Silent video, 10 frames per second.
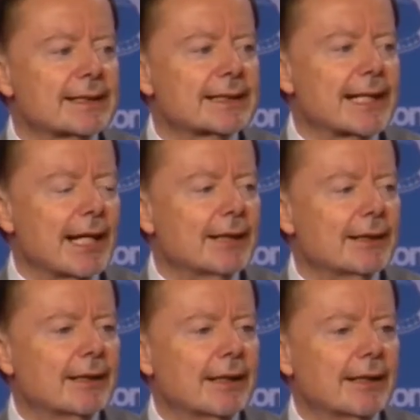said
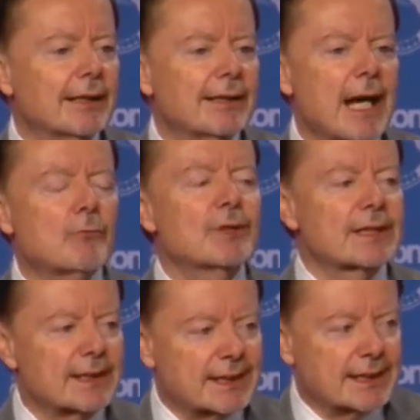that was
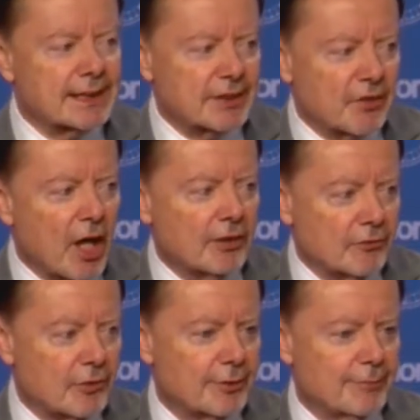a stunt.